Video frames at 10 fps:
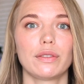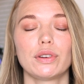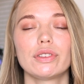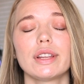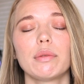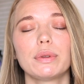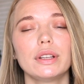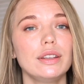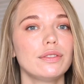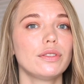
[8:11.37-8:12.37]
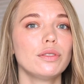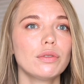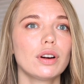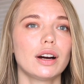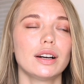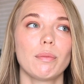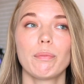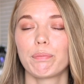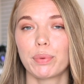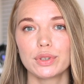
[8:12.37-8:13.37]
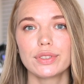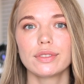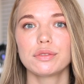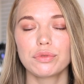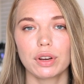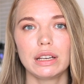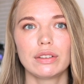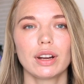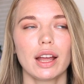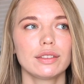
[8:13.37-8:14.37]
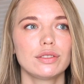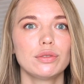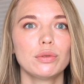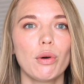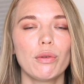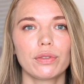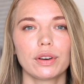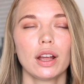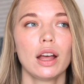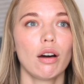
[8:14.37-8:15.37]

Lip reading: For example, if you are personal trainer and you offer